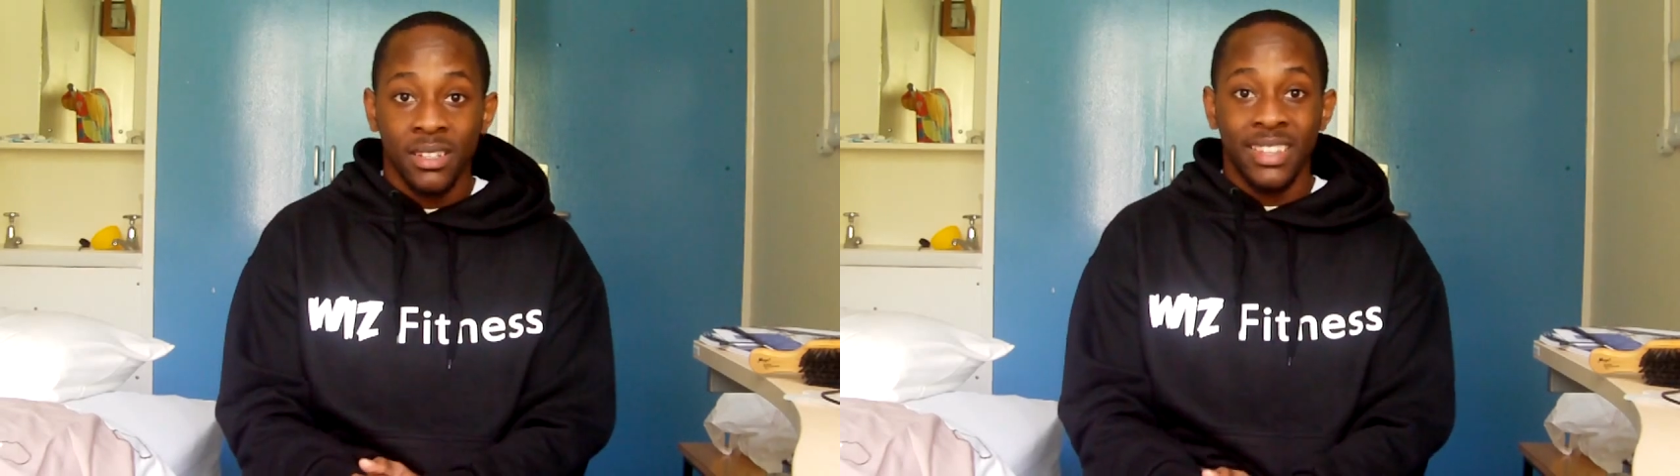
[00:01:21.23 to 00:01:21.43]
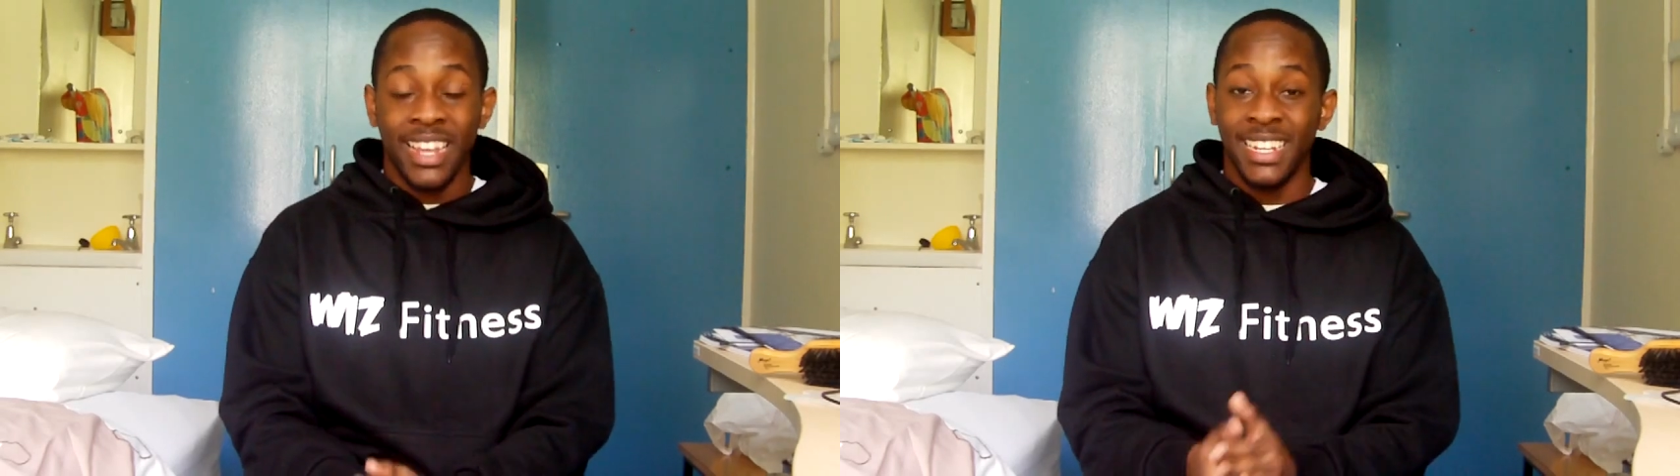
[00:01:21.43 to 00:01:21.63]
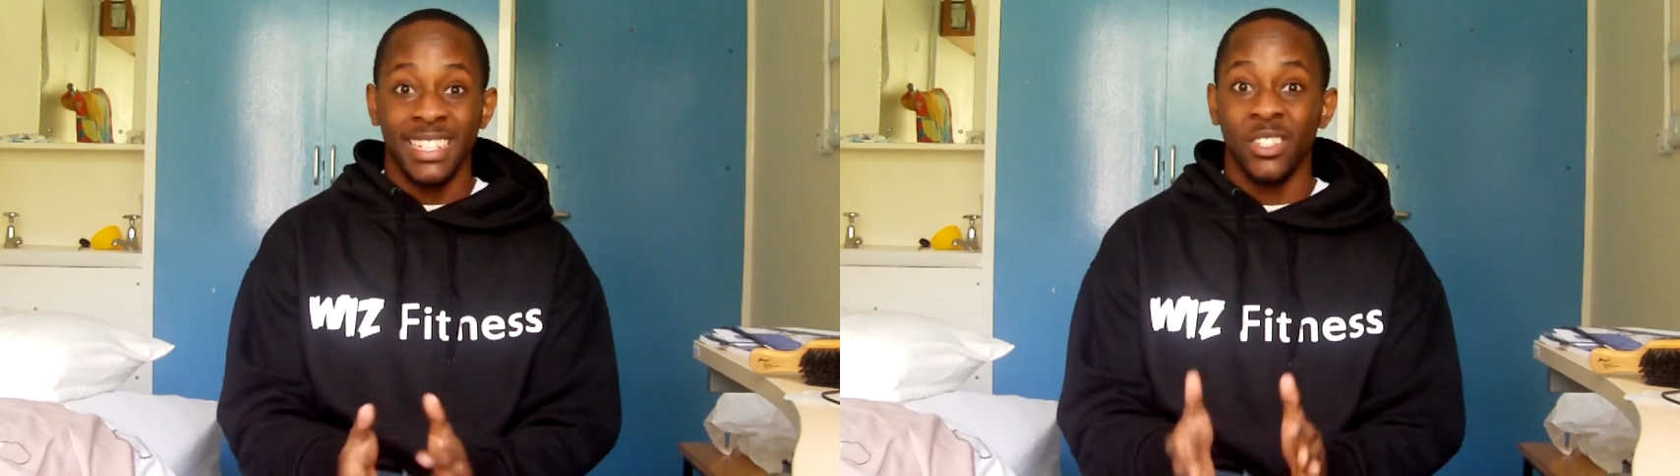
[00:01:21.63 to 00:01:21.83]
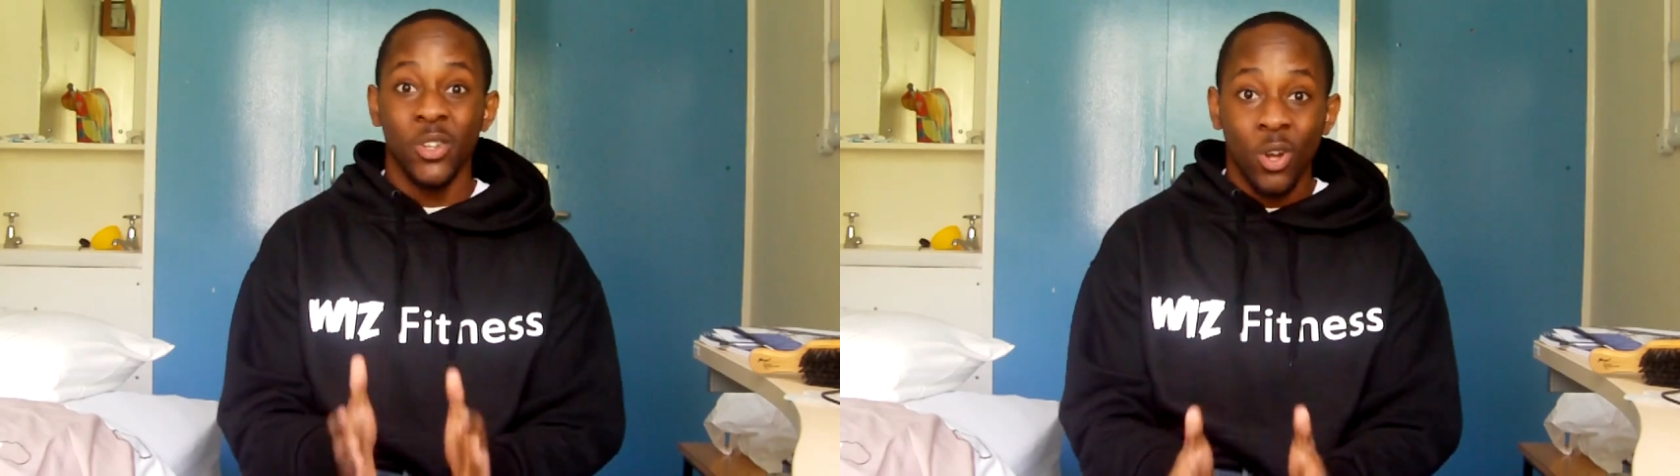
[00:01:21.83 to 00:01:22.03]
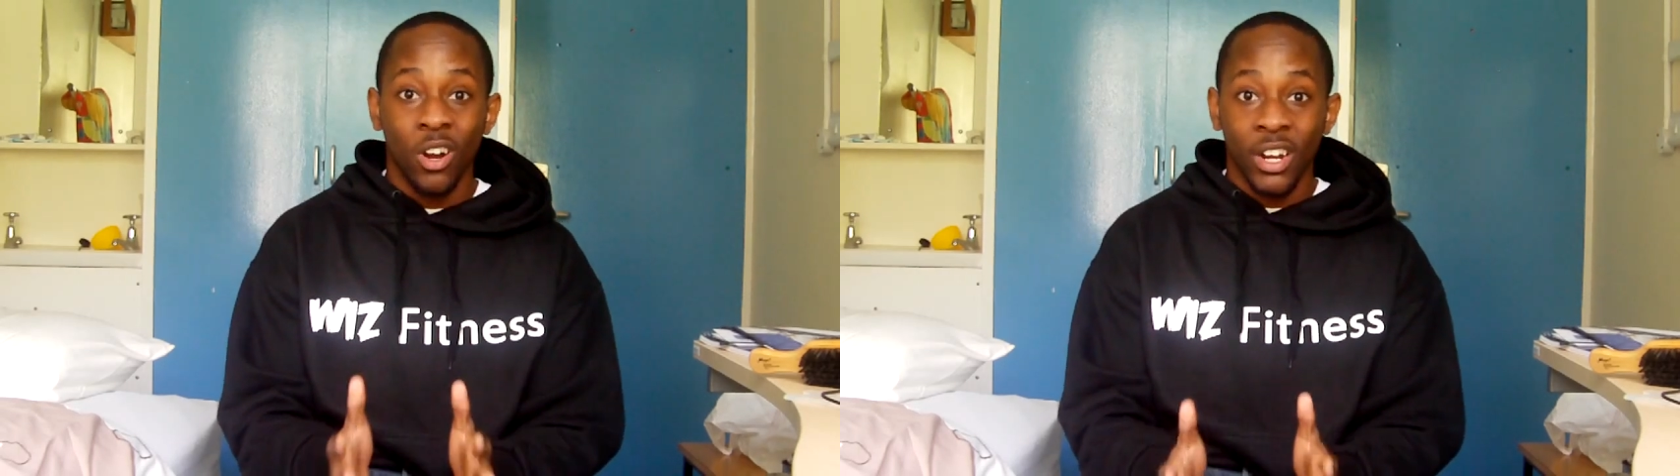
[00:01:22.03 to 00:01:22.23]
That is
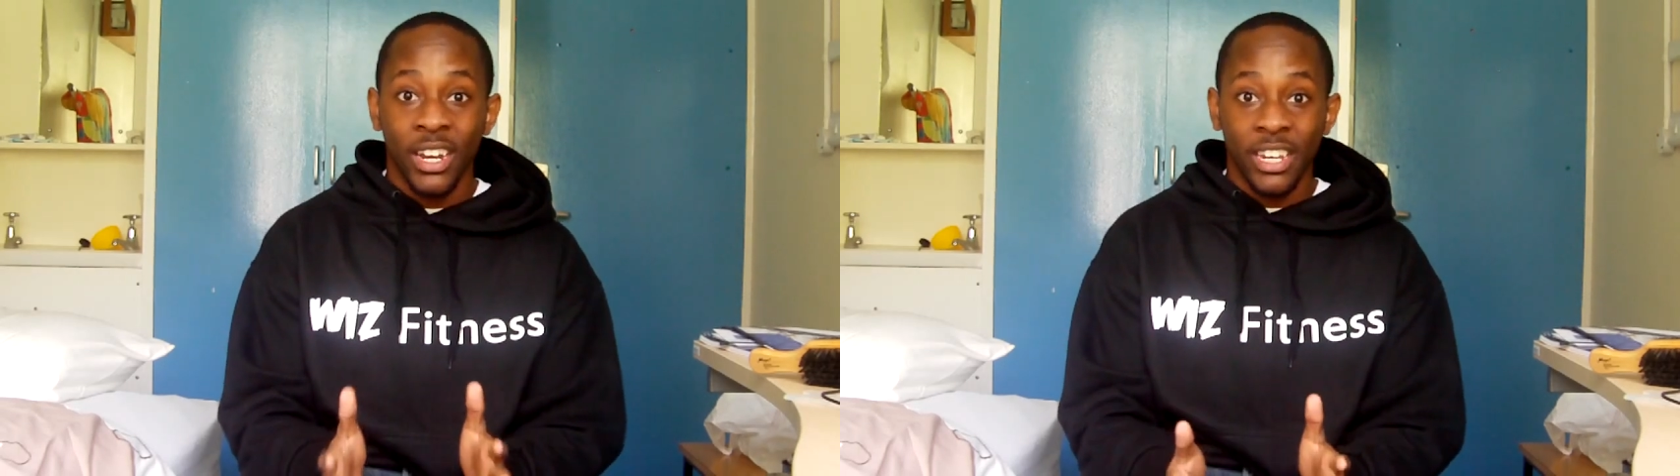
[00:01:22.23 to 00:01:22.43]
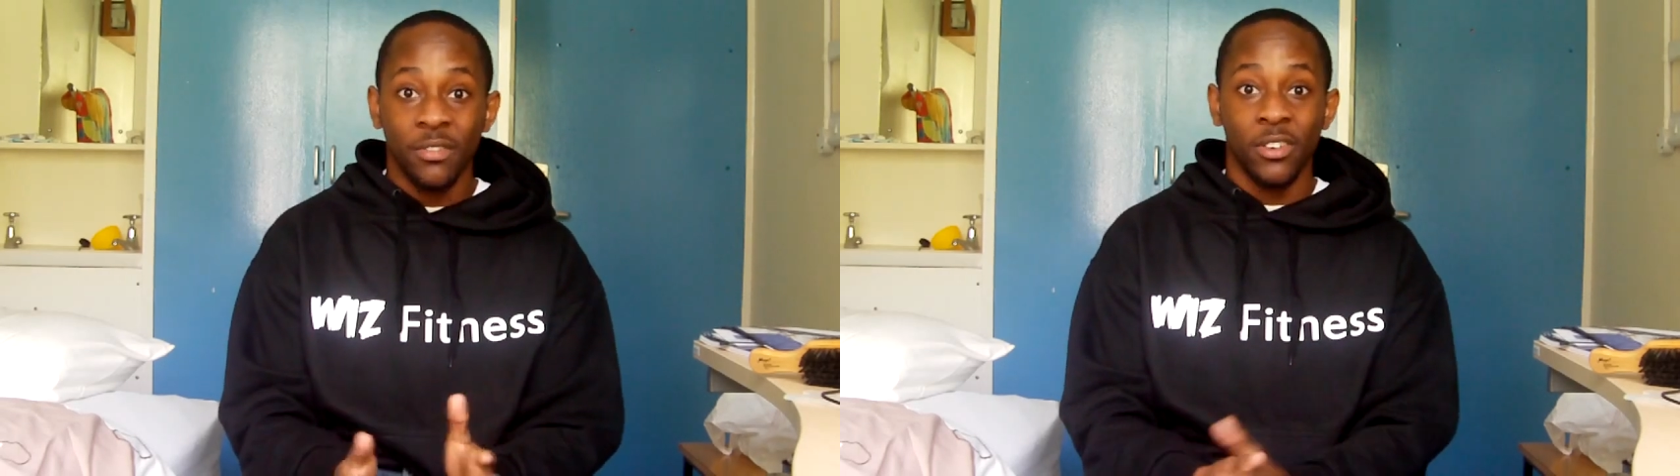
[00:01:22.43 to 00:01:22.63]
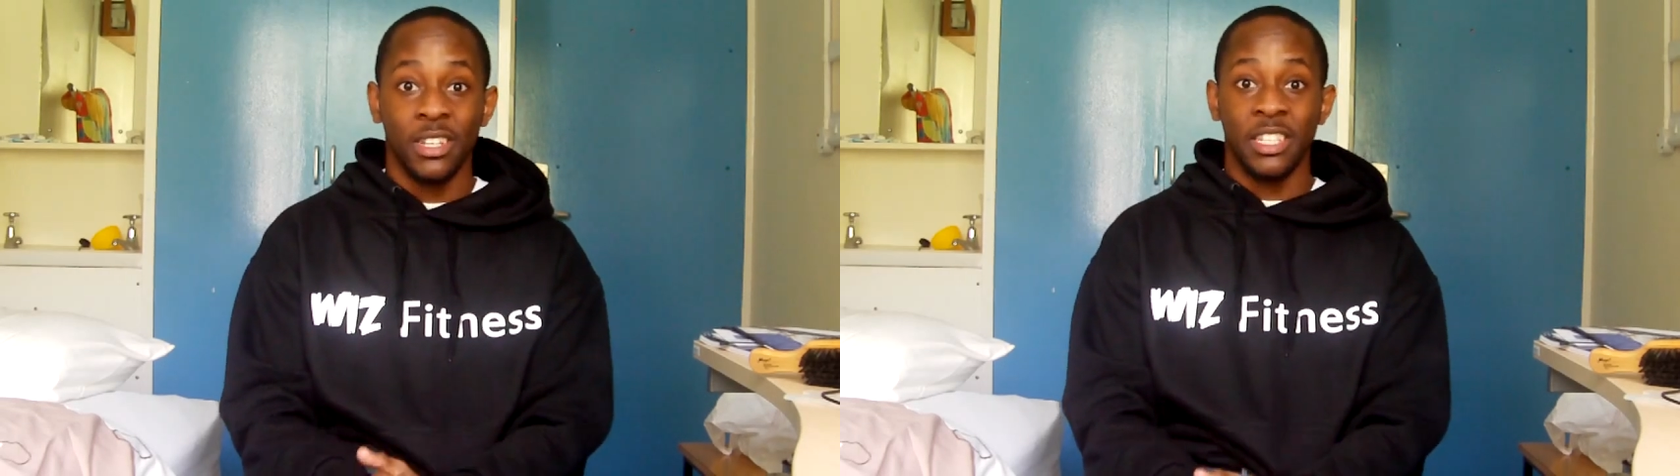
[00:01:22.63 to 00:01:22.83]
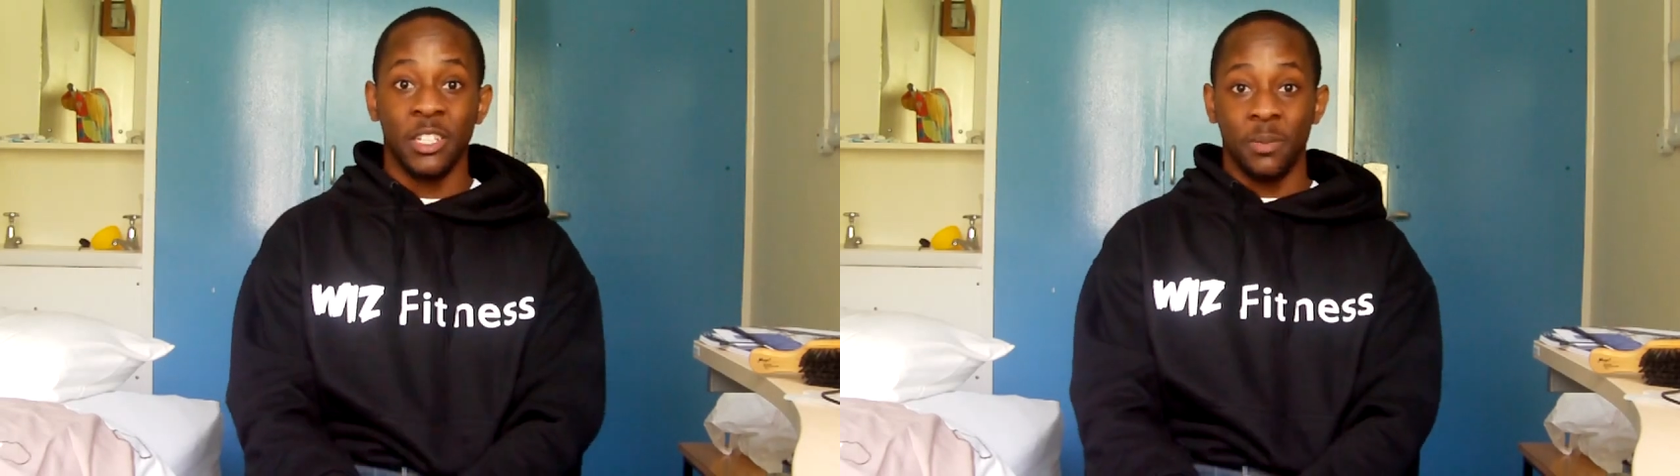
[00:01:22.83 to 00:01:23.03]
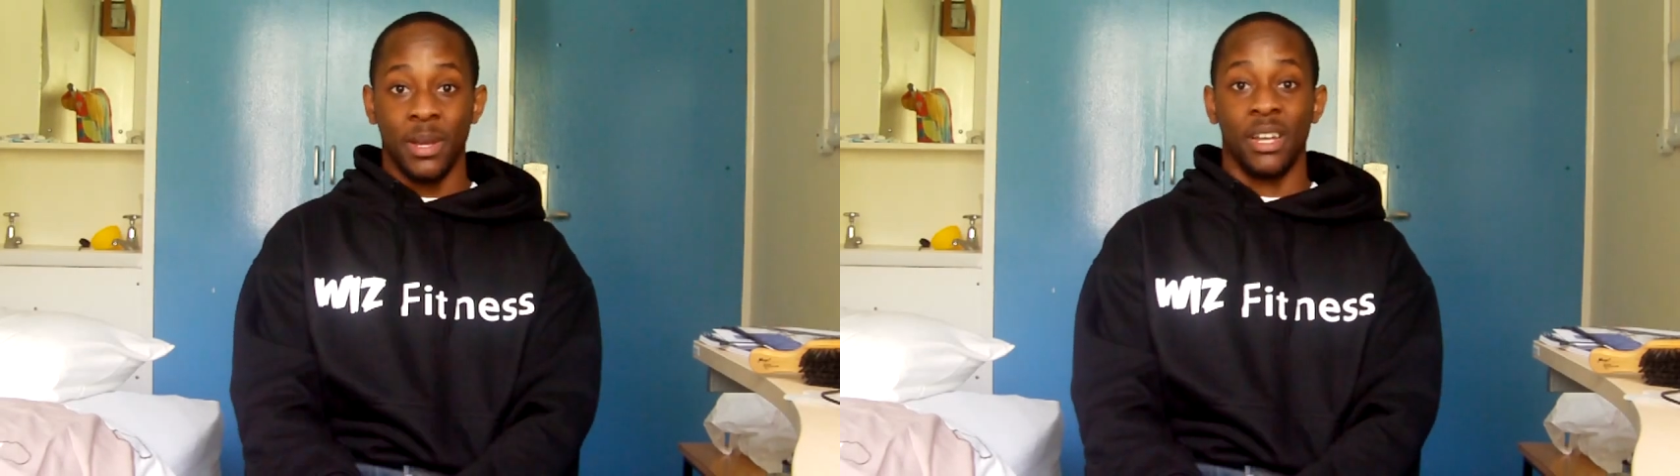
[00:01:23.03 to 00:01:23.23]
not going to give you a
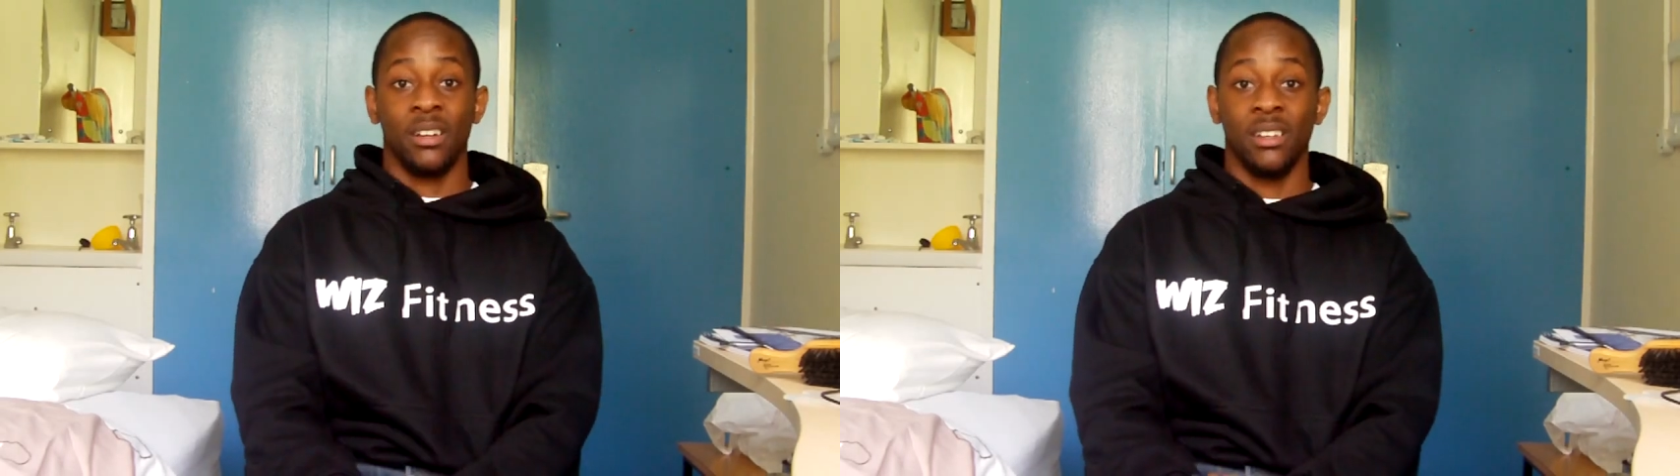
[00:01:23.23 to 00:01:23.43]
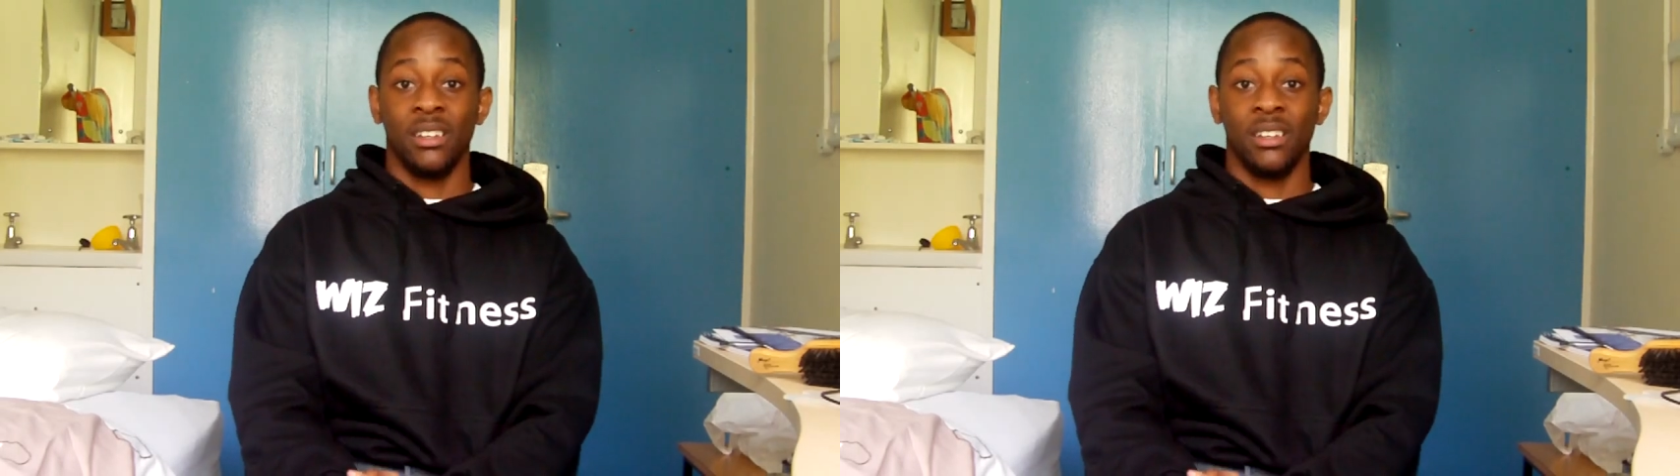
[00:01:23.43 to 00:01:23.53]
six-pack.